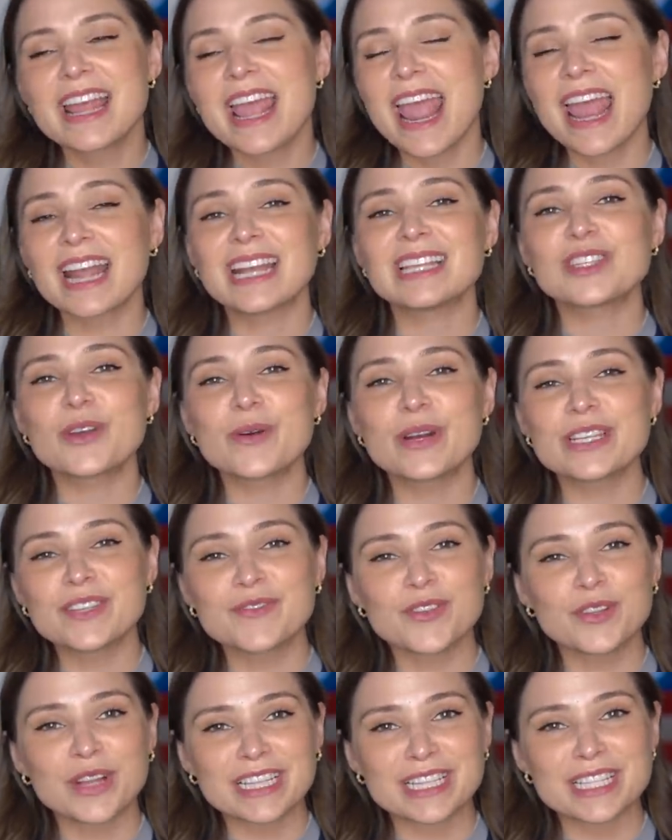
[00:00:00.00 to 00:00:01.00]
And as always,
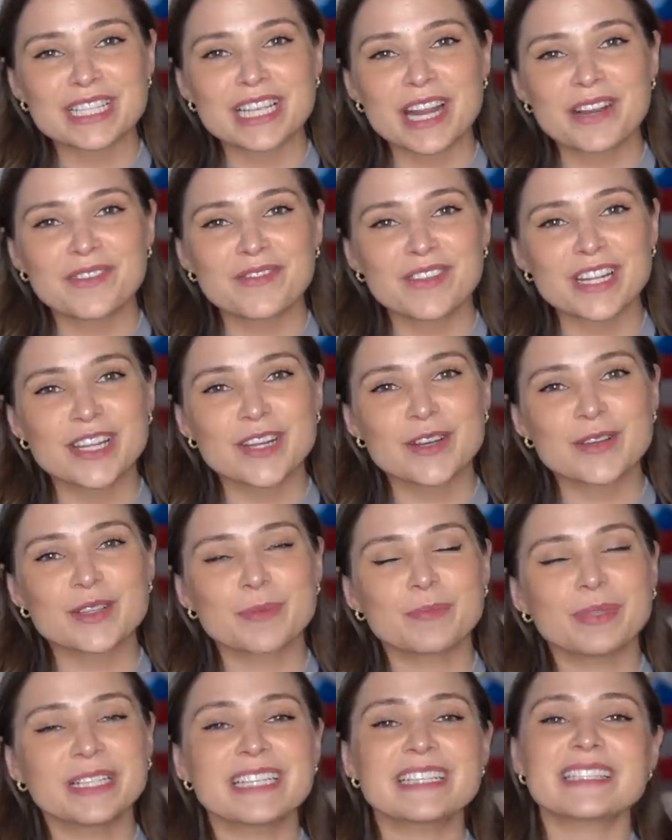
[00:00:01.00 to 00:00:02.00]
if you like these kind of
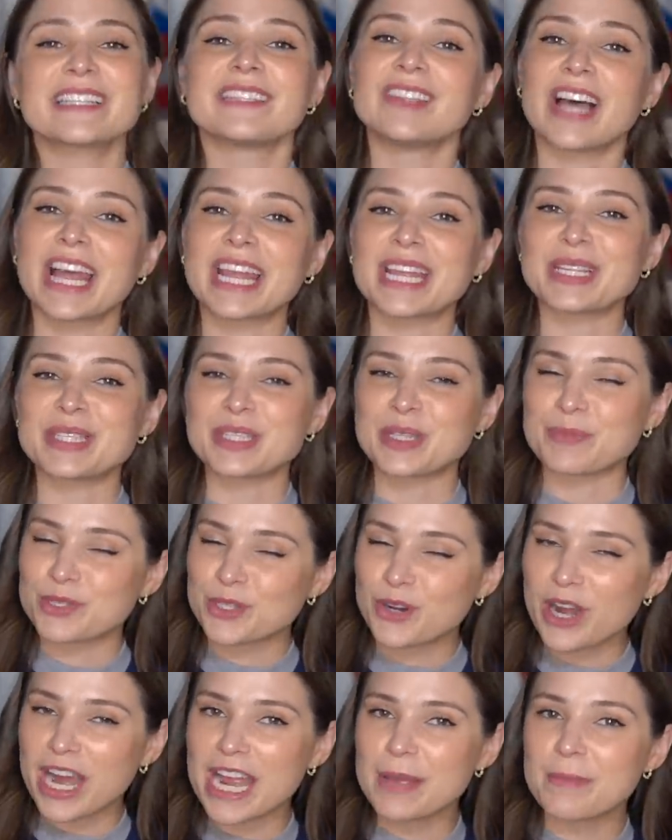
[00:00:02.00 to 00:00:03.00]
videos, please like and
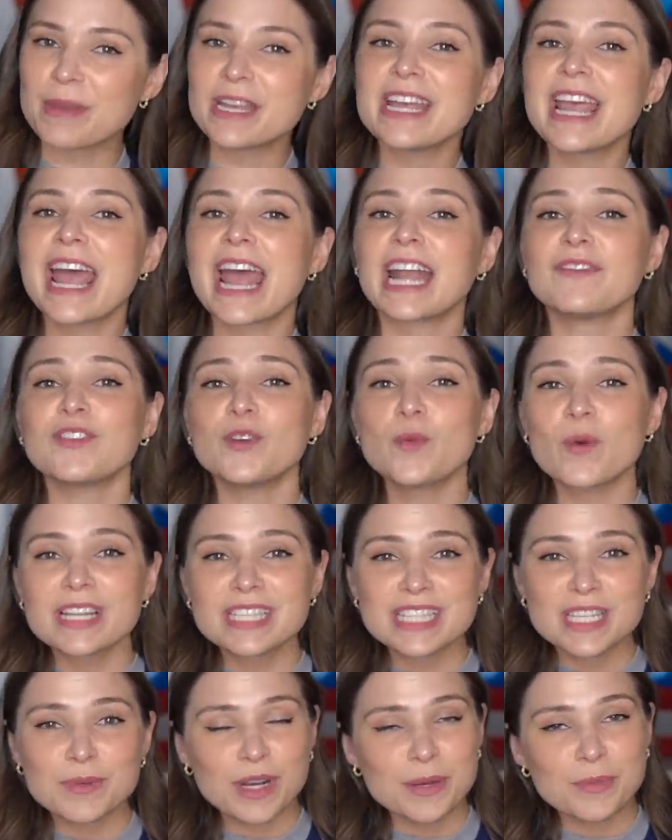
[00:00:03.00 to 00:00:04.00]
subscribe. And if you want
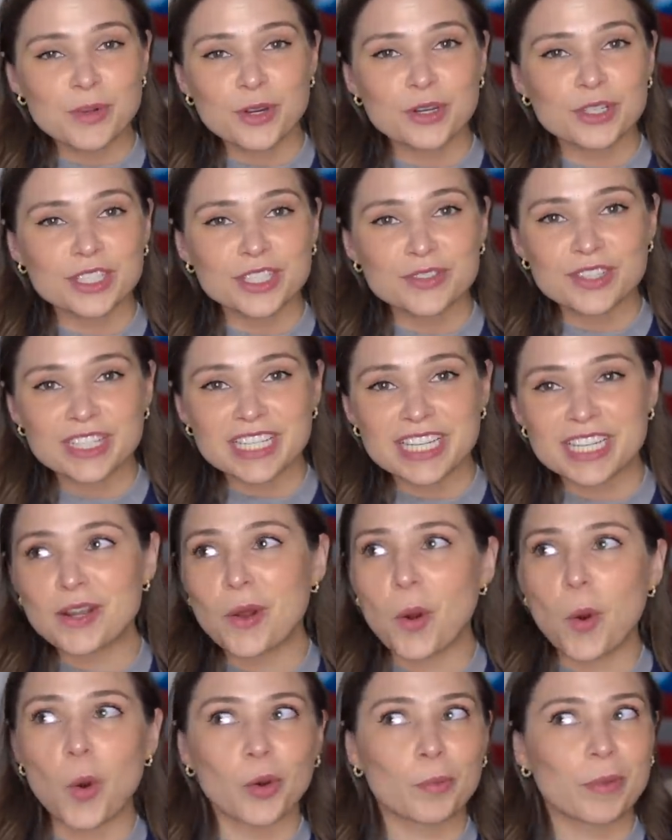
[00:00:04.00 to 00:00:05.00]
to see what I'm currently reading
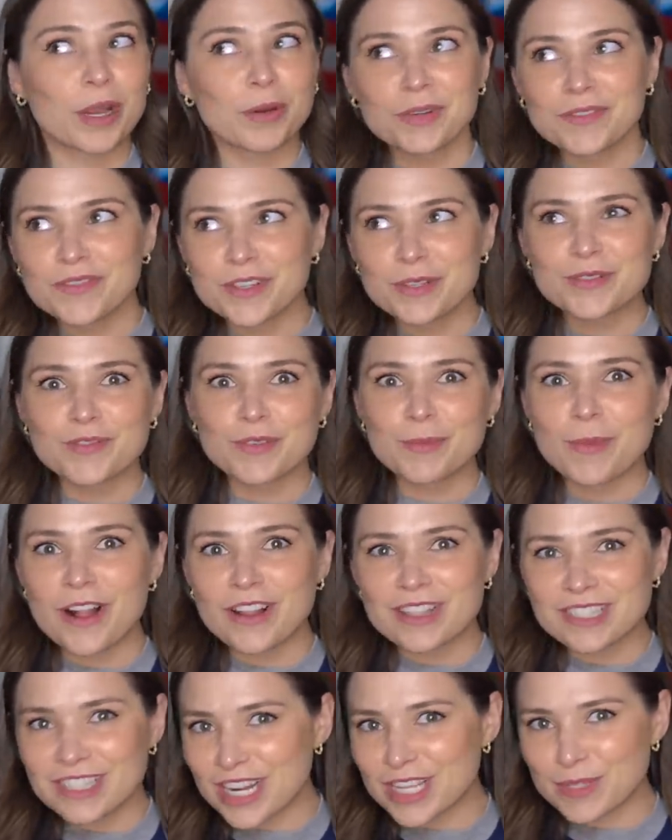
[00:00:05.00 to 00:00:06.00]
or my reviews for
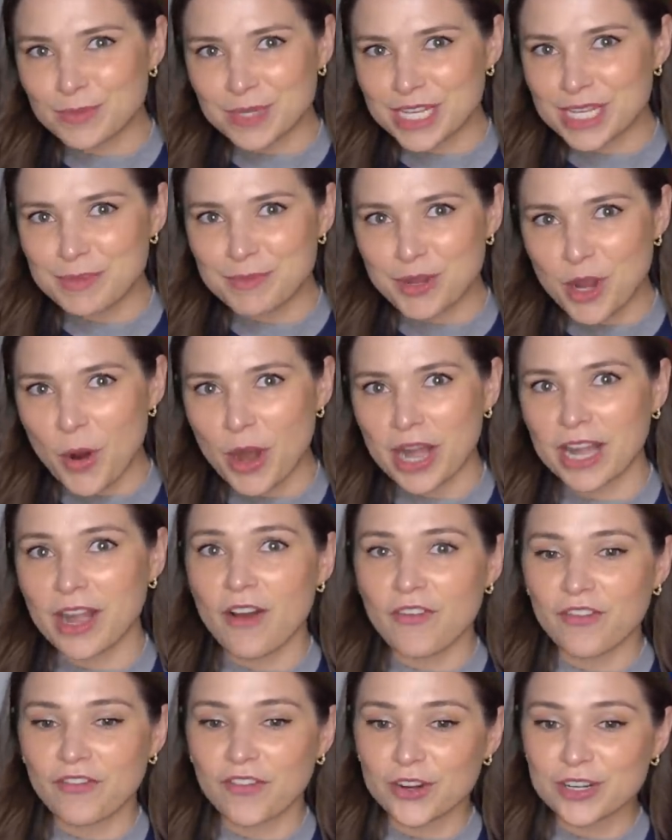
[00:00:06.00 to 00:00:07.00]
Malazan as we keep going
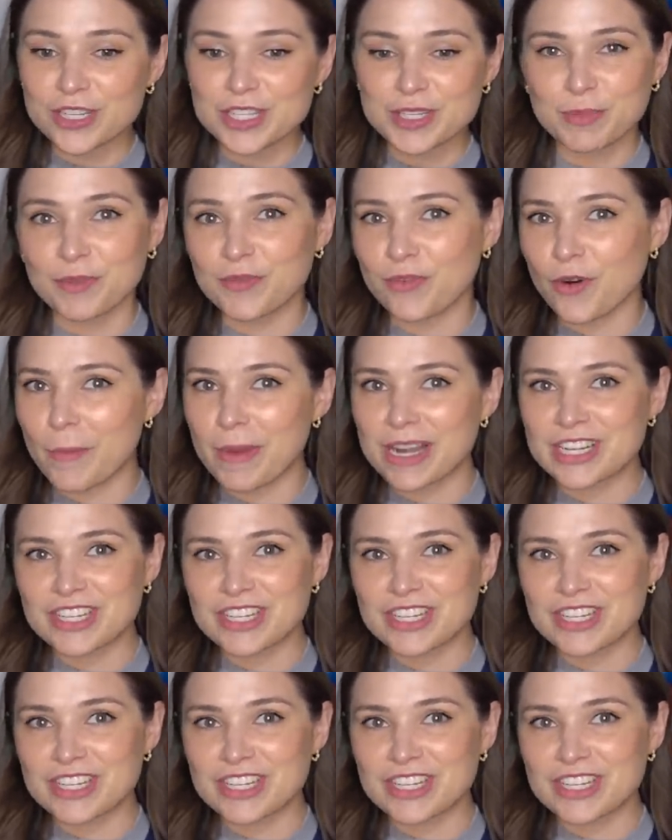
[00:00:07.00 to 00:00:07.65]
first before my